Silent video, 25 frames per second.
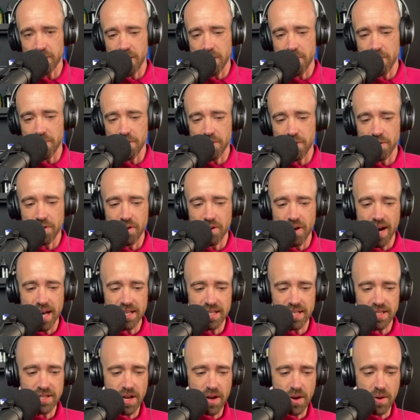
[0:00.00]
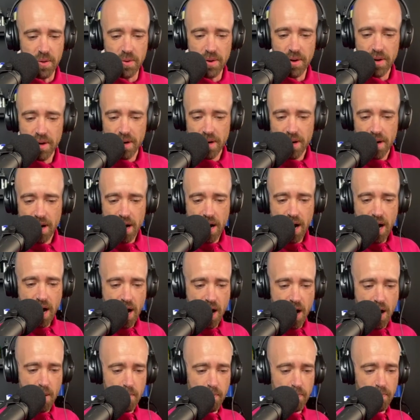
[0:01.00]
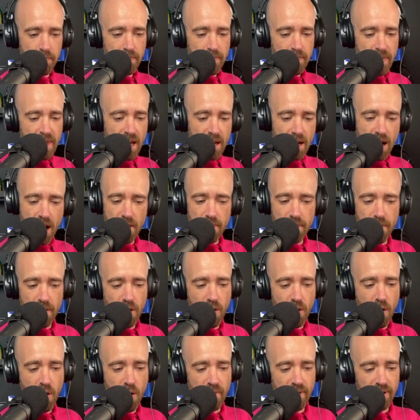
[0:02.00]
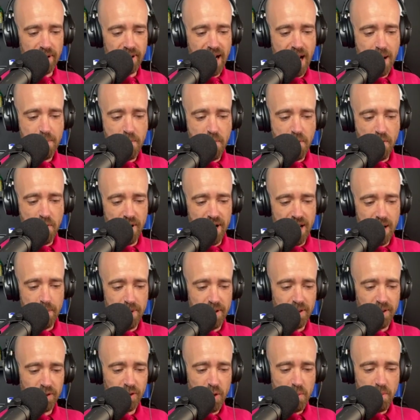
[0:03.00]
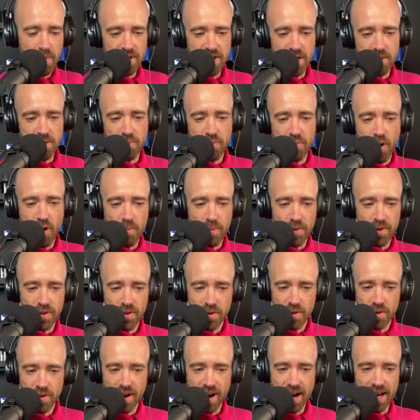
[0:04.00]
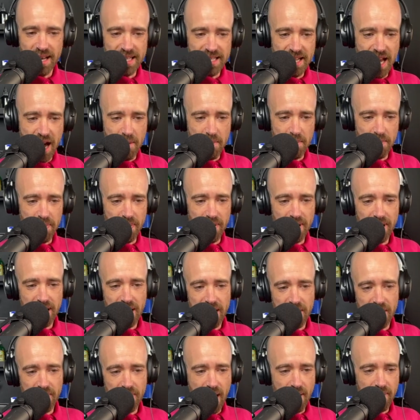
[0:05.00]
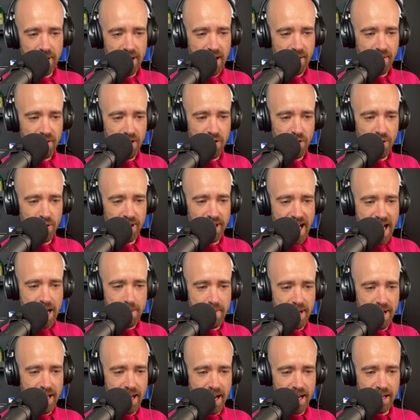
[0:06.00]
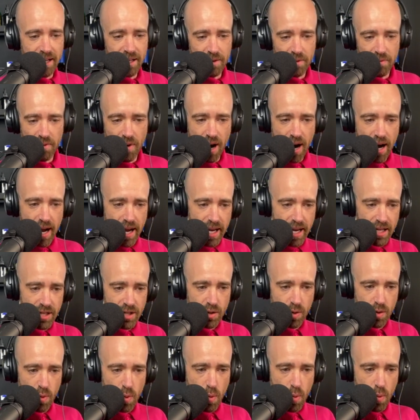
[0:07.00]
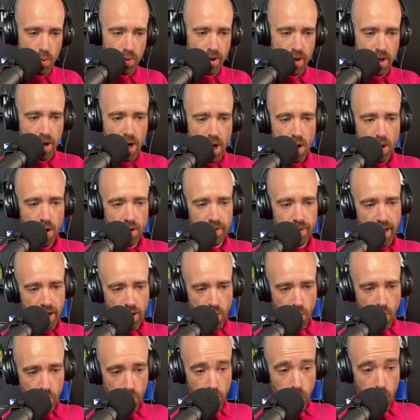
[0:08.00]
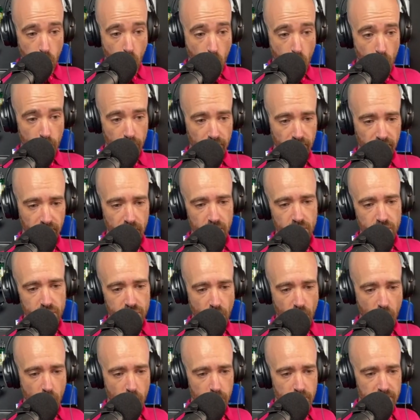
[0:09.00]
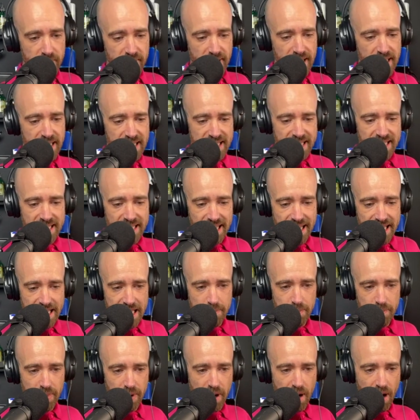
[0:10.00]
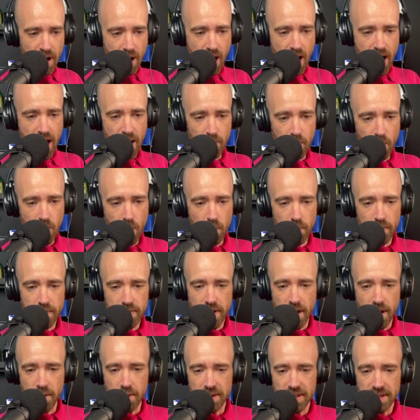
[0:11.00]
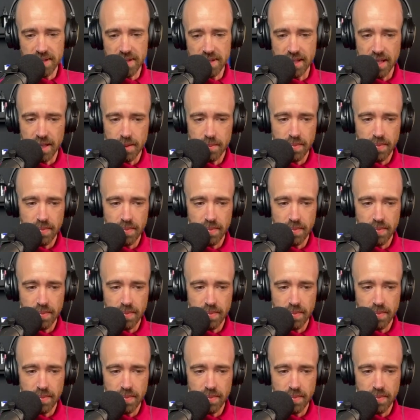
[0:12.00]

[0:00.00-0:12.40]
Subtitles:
with you guys. So I've forgotten the name already. I've been too busy propping you guys up that I haven't given your name again. Right, they're called Wolves Don't Sleep. All right, Wolves Don't Sleep.